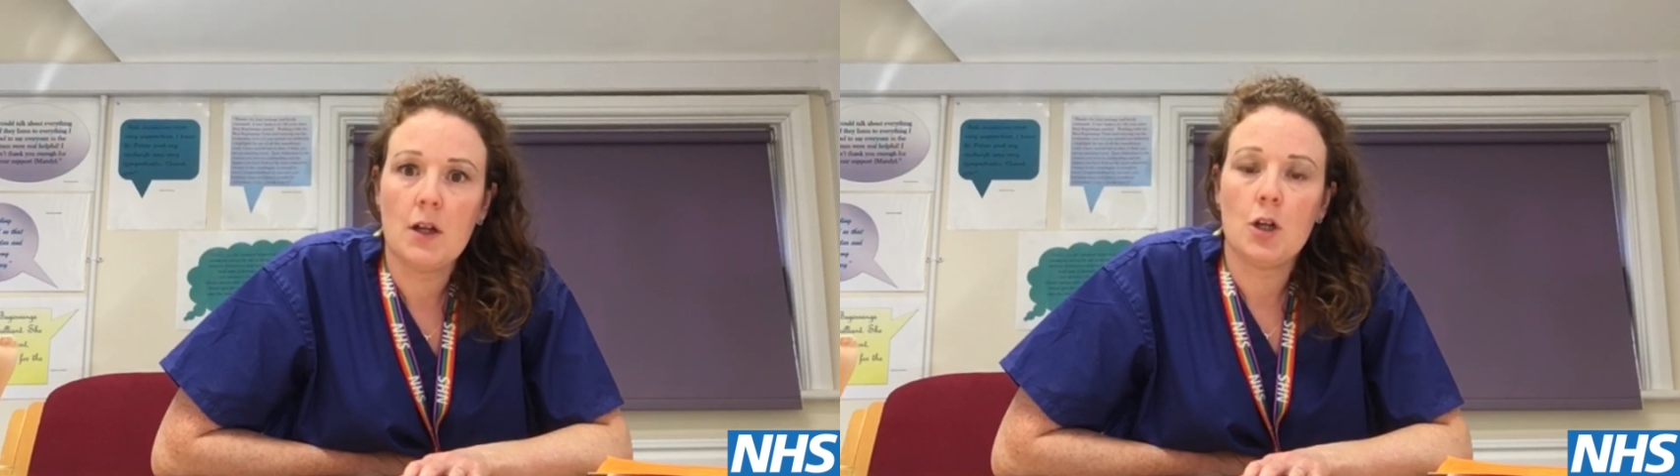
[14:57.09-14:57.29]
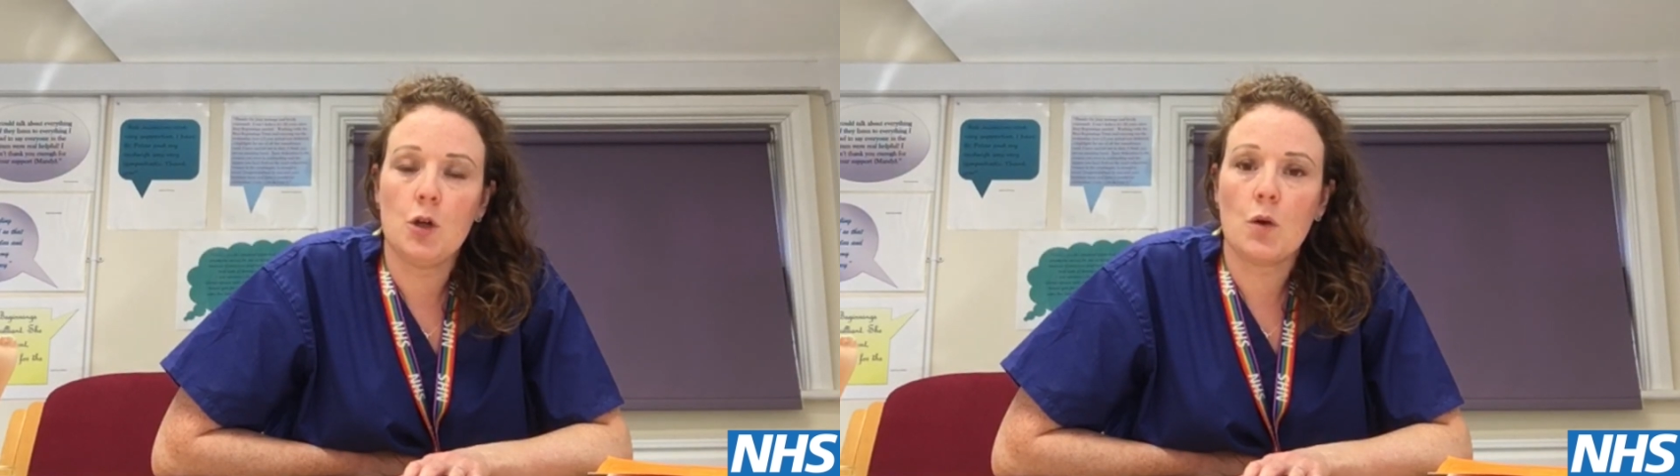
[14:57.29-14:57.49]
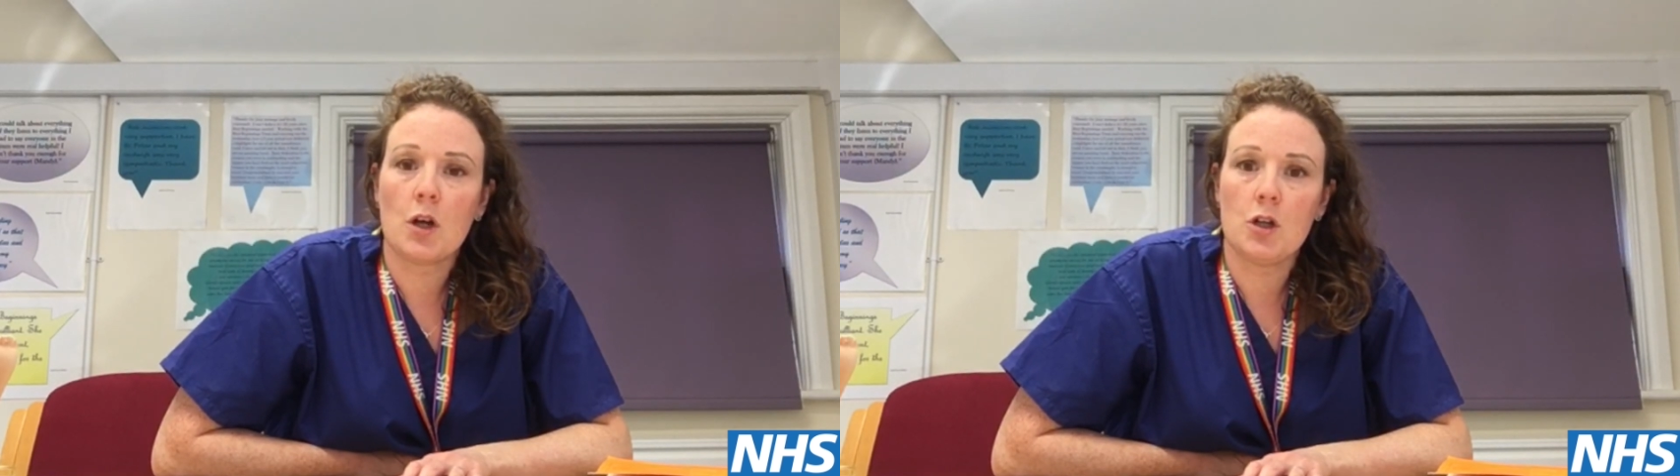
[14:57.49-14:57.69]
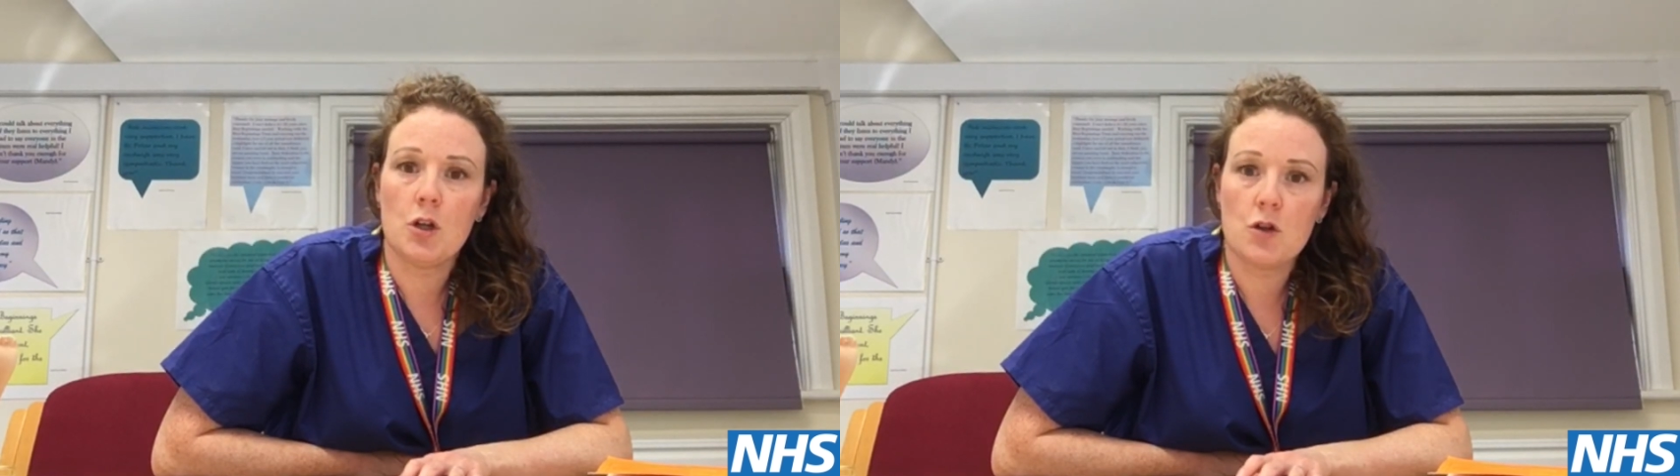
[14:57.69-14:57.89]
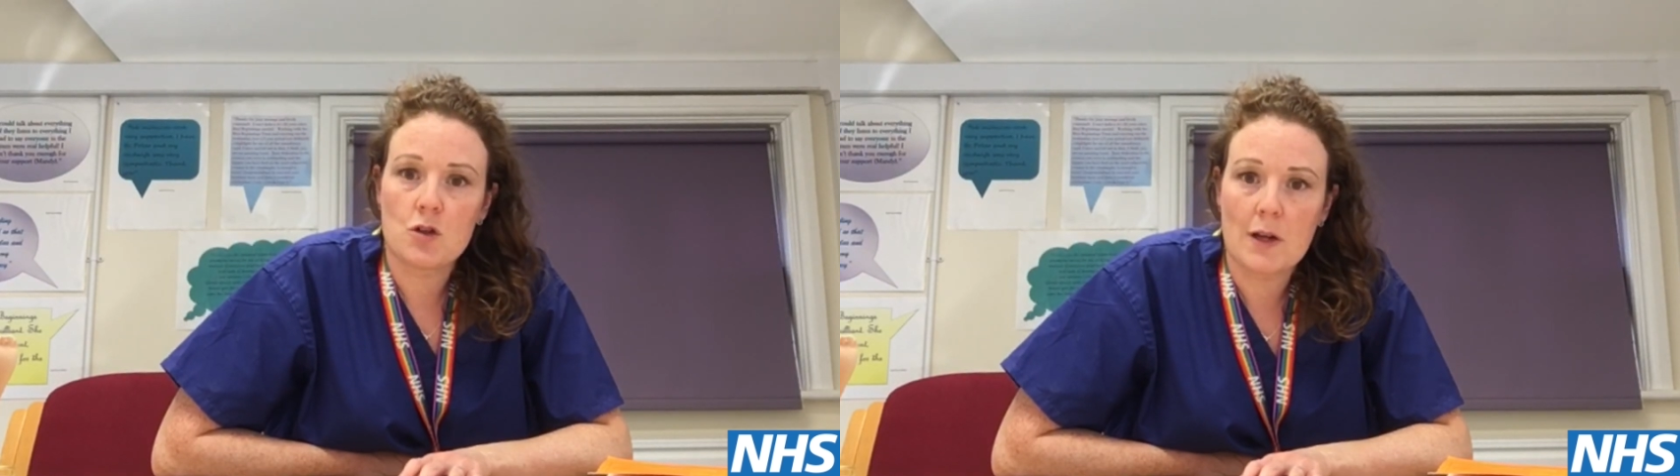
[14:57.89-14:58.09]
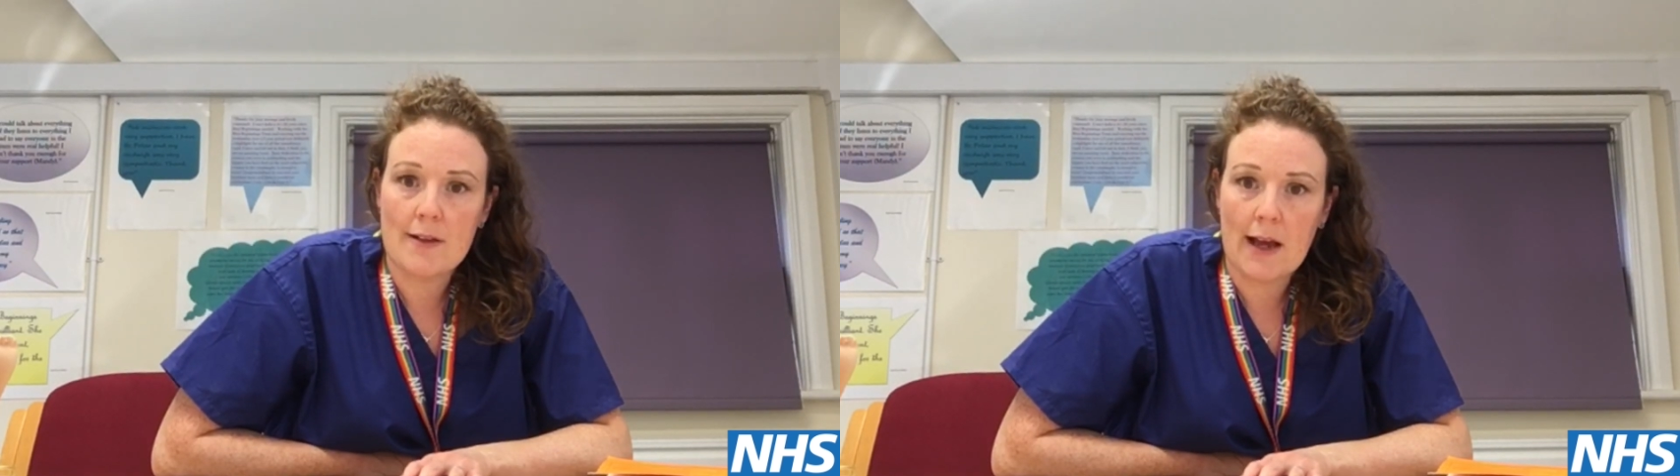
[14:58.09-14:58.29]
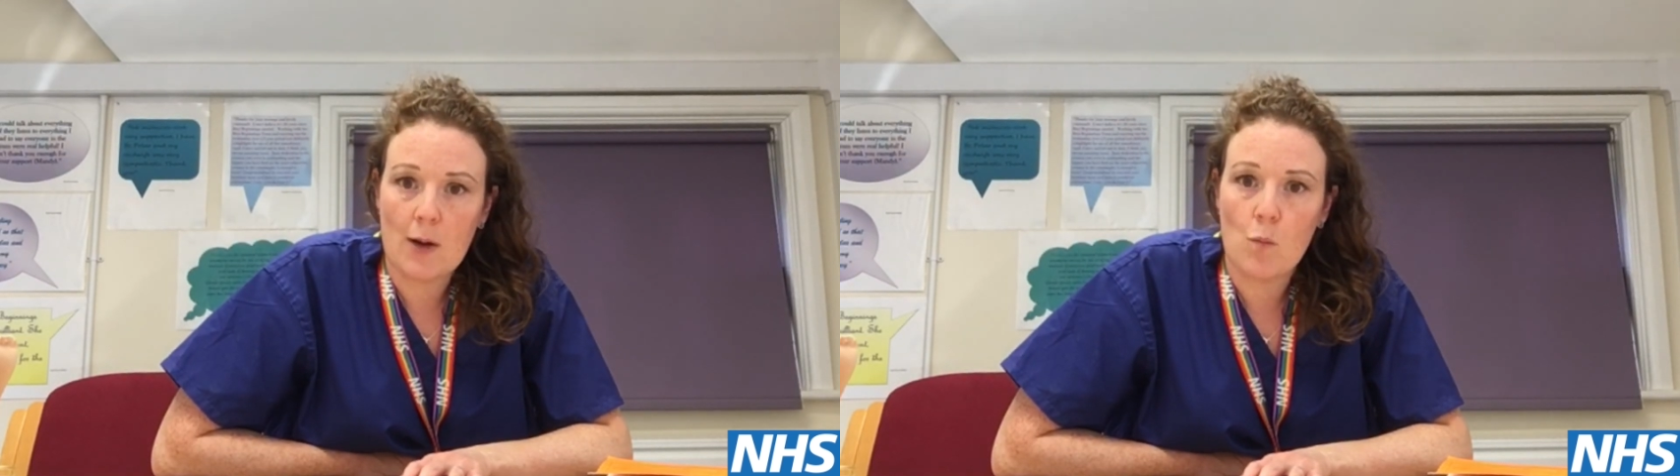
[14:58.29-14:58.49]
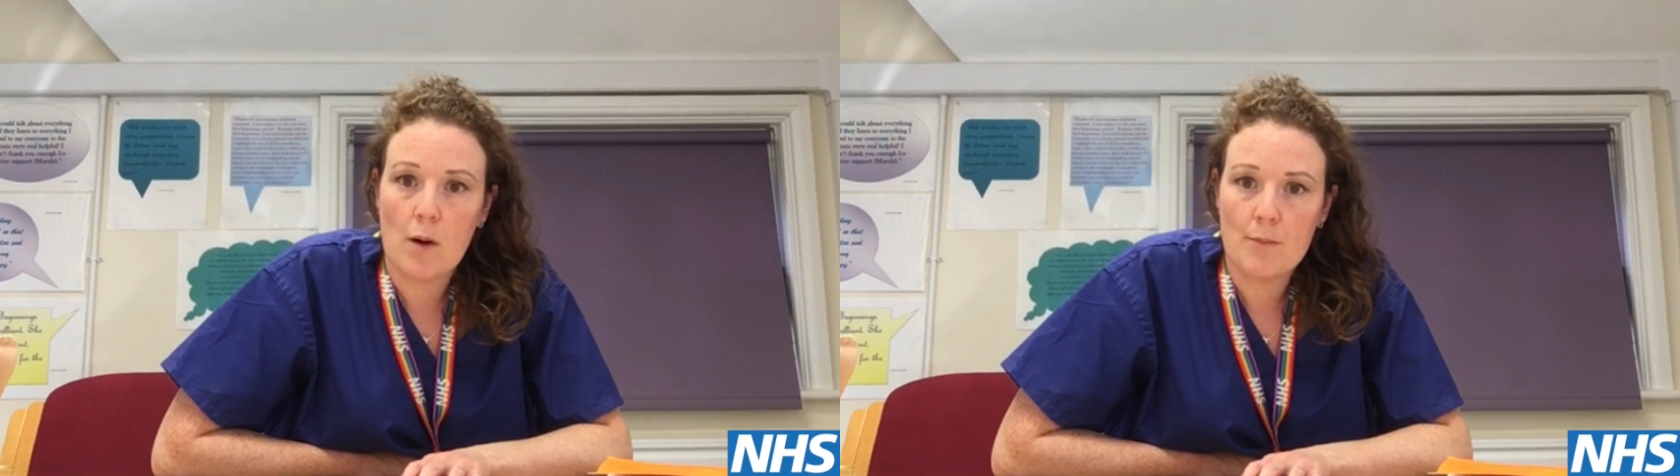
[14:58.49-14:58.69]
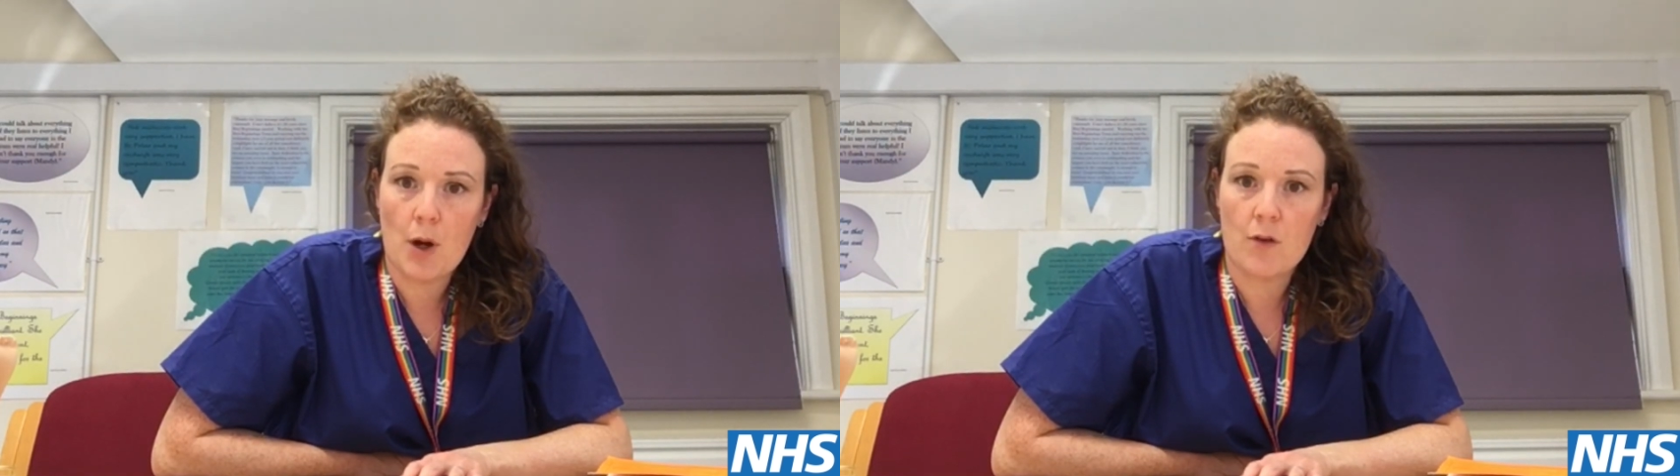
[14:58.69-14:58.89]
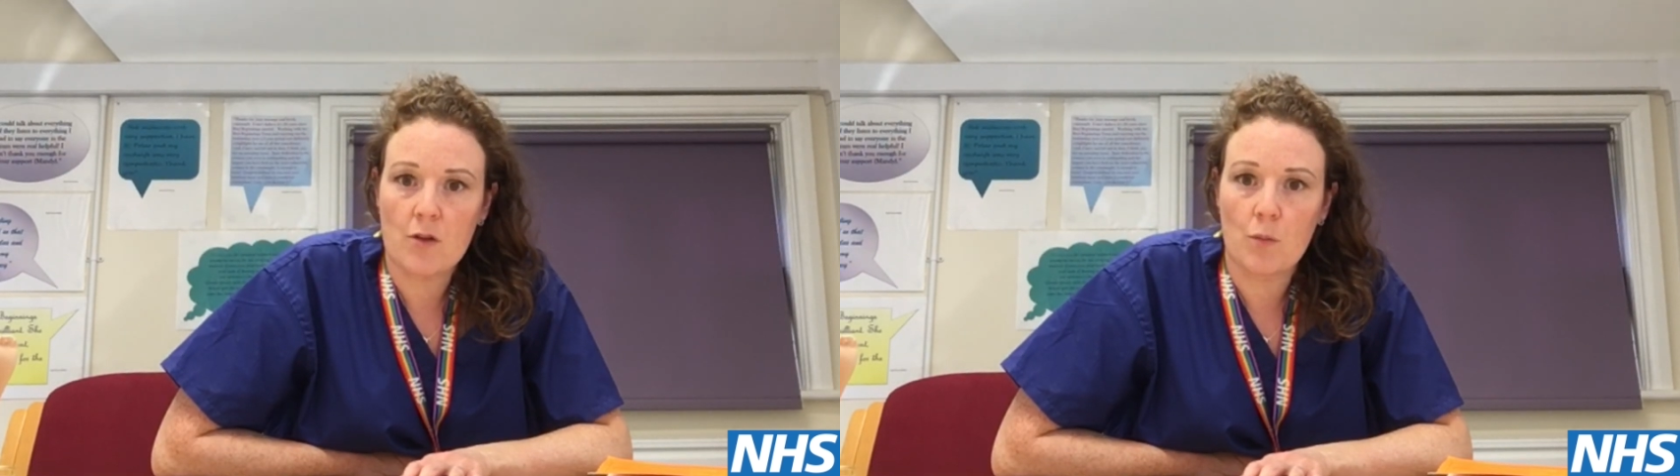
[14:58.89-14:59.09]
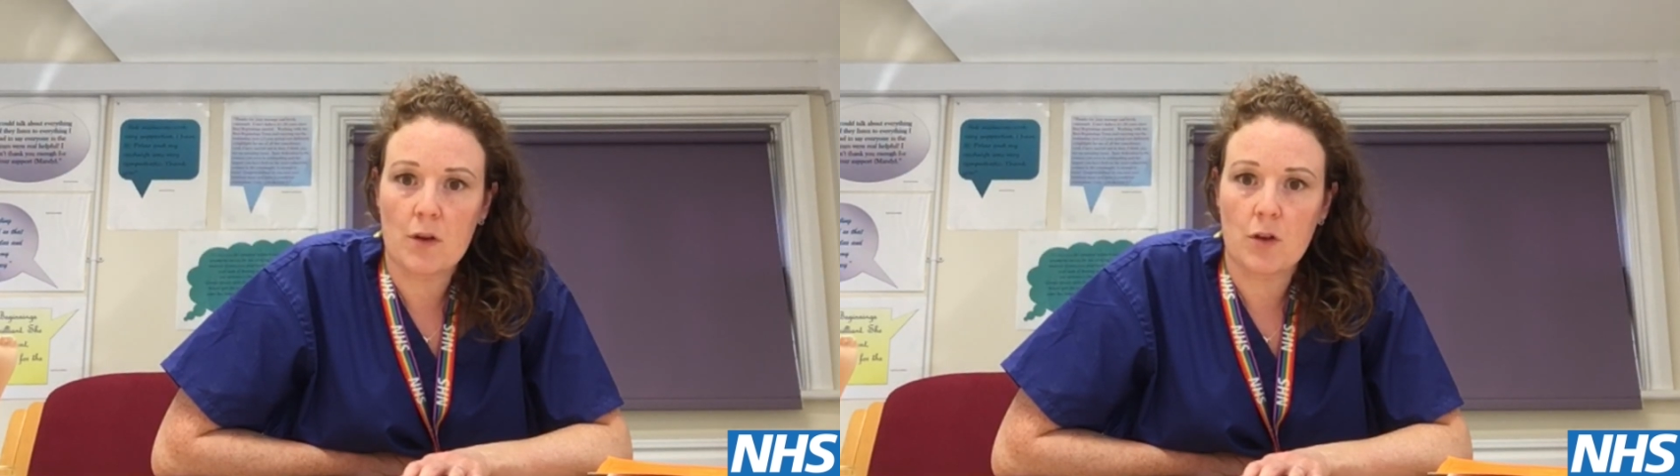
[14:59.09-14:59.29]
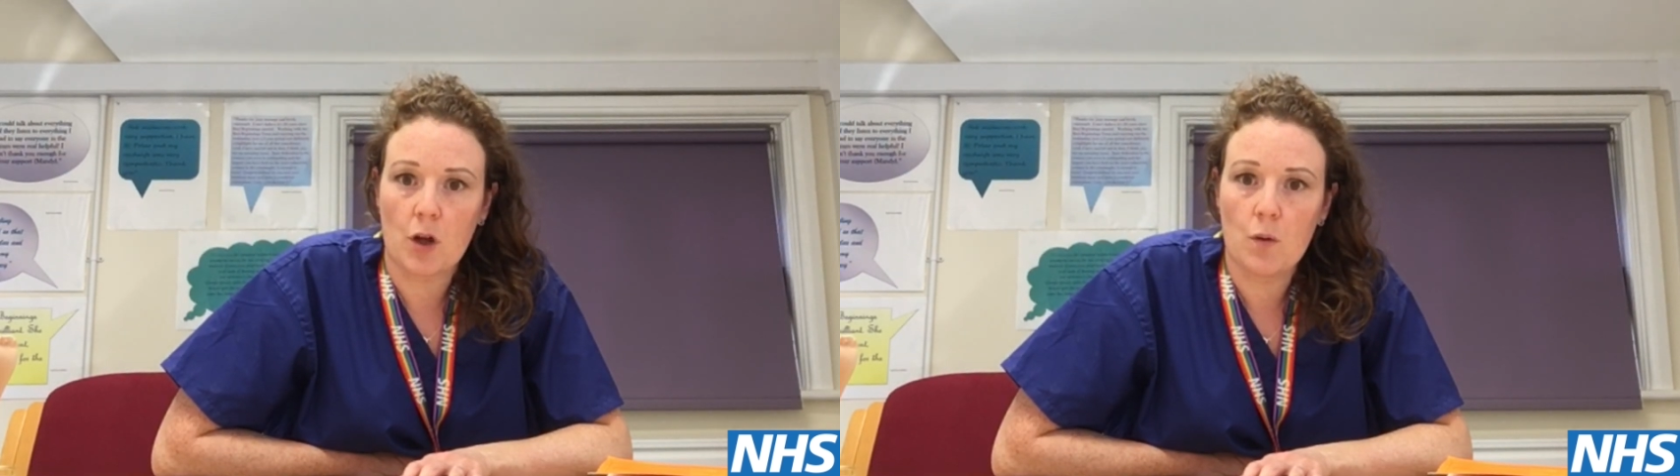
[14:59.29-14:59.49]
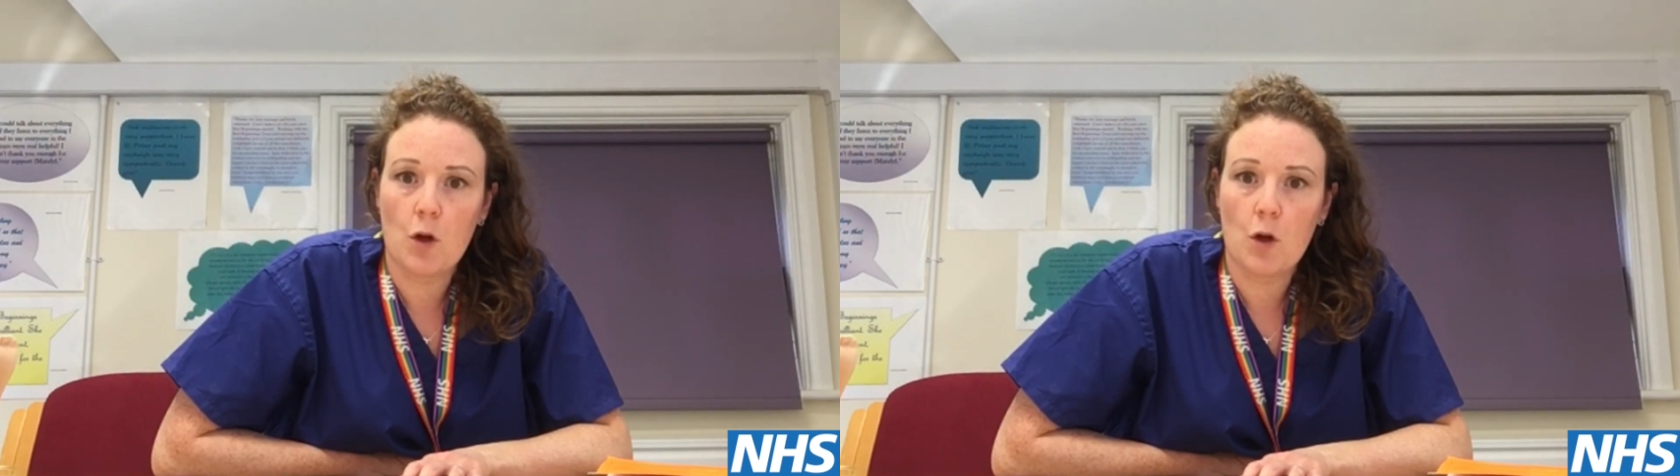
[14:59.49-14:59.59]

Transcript: you can usually take one person with you